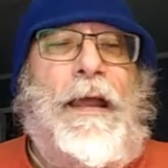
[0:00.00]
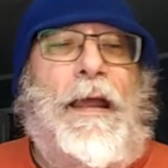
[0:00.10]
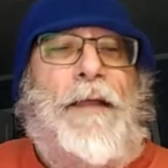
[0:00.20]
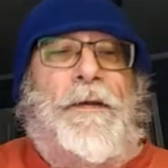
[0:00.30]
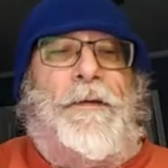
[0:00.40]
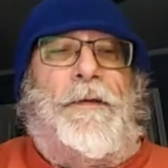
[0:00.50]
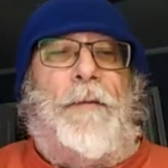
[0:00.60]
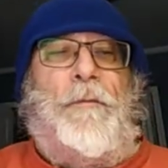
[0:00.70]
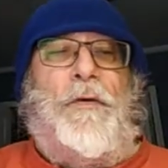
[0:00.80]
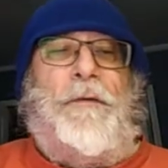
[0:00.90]
And this is
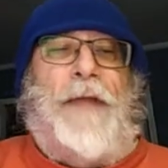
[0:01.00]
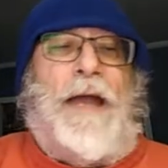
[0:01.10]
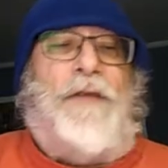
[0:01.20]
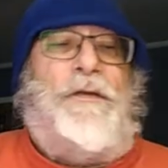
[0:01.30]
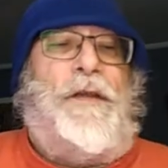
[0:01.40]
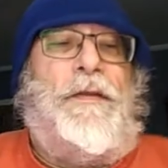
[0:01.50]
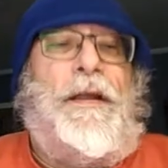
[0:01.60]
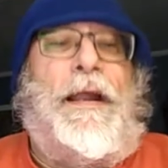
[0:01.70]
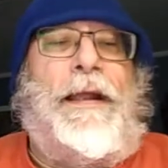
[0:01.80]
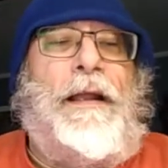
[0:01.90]
a movie actually
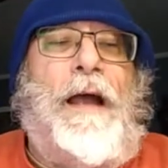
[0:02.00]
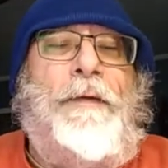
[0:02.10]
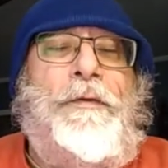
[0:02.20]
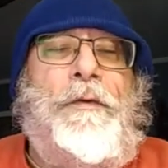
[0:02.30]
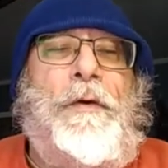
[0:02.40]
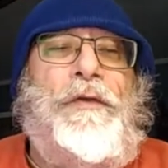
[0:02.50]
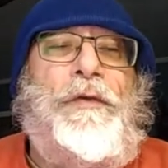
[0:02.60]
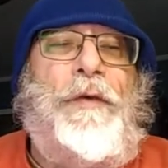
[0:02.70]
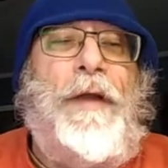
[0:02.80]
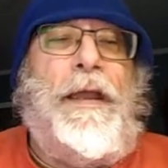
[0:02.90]
that I got through a
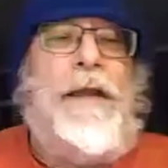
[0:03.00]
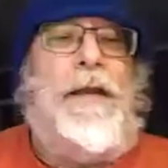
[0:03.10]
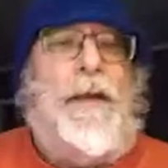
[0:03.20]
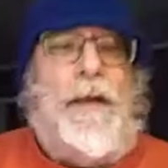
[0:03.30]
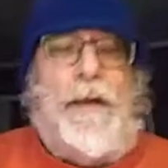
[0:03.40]
trade.